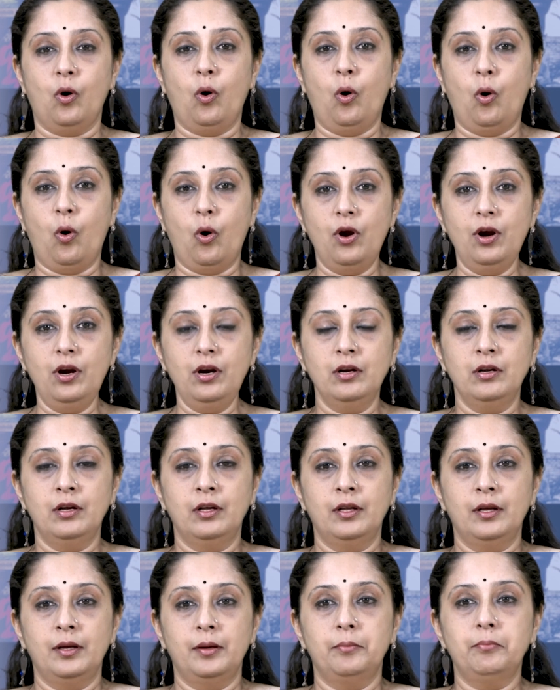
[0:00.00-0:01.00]
or
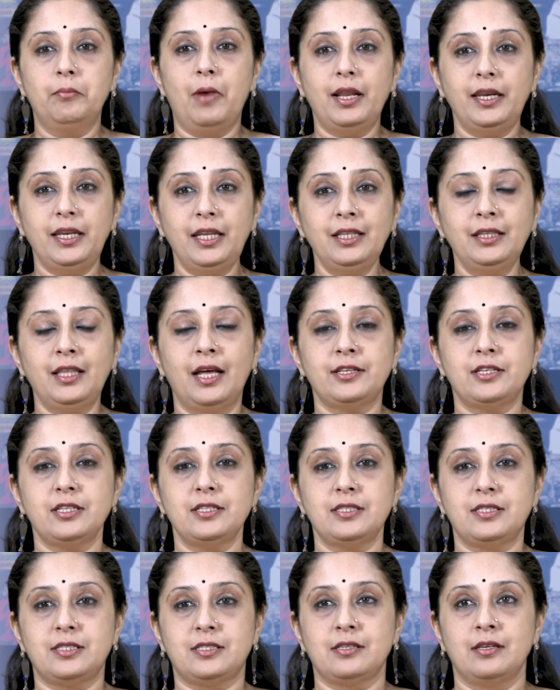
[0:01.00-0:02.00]
money that
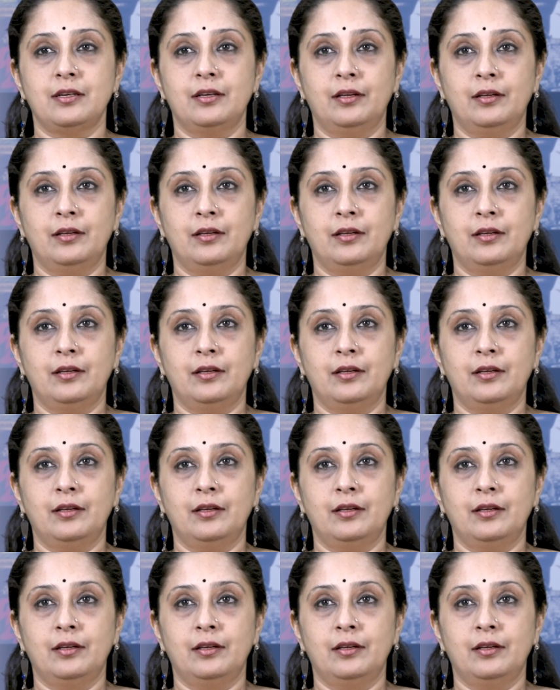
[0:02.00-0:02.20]
is